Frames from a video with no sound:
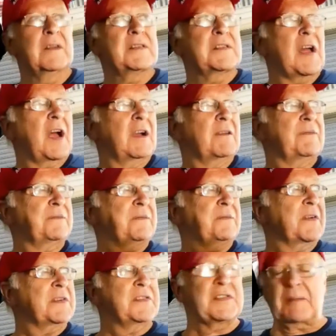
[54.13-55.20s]
So
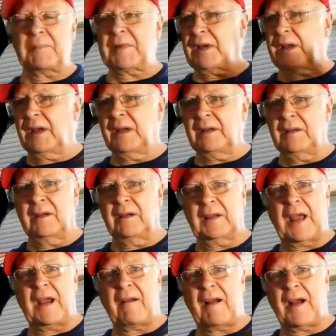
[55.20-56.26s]
find something in your
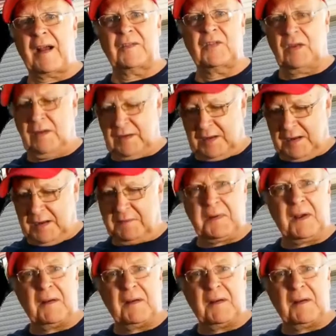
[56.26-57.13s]
garage like a